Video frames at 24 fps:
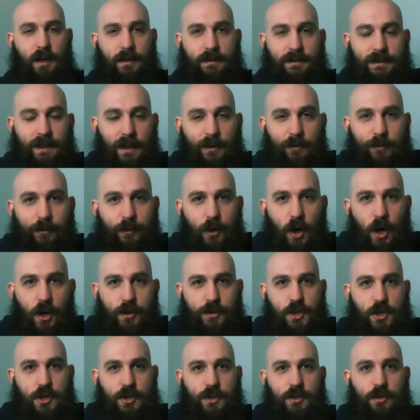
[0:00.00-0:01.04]
get
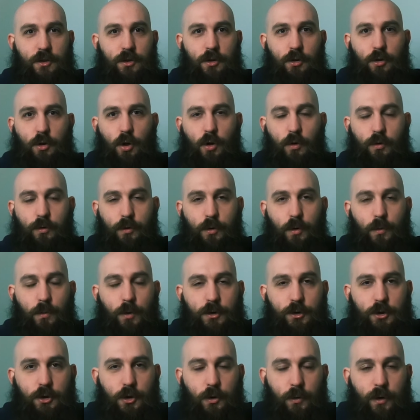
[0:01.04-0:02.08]
self-conscious and you don't know
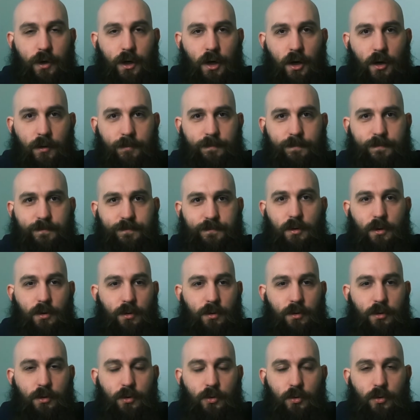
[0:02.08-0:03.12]
what's going on.
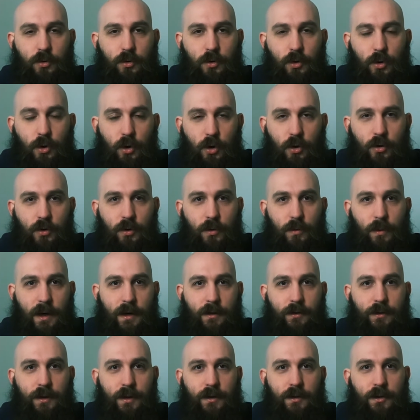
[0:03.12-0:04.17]
You look
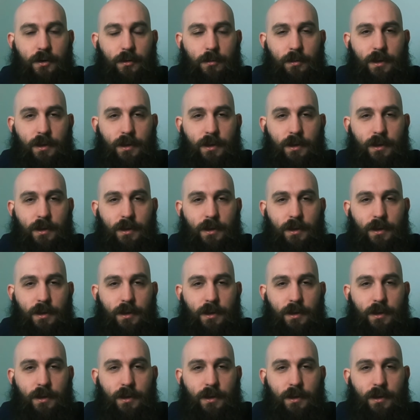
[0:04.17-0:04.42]
around and you